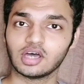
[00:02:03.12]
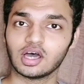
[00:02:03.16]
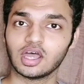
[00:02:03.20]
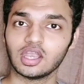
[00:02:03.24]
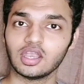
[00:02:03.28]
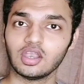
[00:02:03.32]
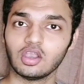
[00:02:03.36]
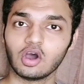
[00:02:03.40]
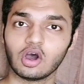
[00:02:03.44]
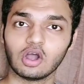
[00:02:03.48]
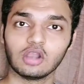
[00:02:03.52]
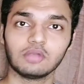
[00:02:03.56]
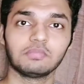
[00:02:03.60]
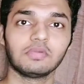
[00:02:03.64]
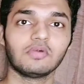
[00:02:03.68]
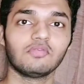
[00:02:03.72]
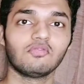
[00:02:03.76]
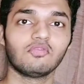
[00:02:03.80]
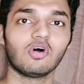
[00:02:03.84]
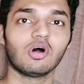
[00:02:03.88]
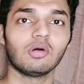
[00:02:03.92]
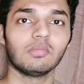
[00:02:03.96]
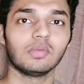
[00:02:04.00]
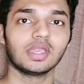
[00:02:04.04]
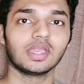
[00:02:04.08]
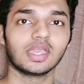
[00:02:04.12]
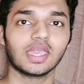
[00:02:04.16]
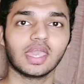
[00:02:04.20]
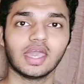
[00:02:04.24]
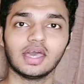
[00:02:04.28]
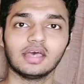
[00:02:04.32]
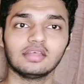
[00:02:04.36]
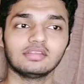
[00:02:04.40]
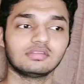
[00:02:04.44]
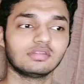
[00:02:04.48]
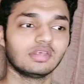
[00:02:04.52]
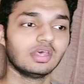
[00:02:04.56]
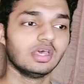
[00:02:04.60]
are not performing
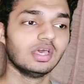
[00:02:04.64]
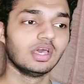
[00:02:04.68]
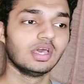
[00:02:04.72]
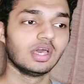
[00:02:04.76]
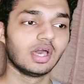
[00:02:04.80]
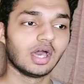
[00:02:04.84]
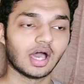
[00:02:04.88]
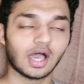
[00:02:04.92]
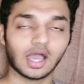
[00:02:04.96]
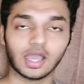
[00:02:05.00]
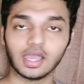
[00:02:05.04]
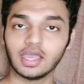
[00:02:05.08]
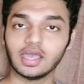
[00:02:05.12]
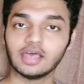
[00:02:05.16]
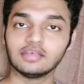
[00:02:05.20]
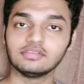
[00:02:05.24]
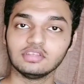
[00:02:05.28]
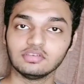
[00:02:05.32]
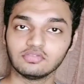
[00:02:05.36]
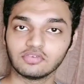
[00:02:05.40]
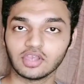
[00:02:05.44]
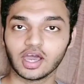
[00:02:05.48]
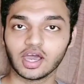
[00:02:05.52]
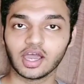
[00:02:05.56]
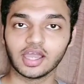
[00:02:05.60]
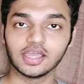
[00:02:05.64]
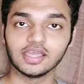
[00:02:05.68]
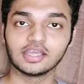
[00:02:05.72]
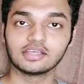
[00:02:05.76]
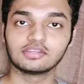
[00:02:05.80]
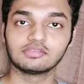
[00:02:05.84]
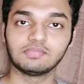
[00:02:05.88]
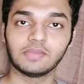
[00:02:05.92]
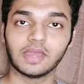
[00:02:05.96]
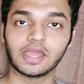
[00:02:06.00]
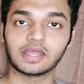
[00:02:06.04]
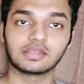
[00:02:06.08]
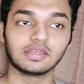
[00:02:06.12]
as even I
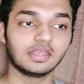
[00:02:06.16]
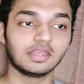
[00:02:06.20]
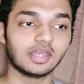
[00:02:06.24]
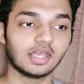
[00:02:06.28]
expected.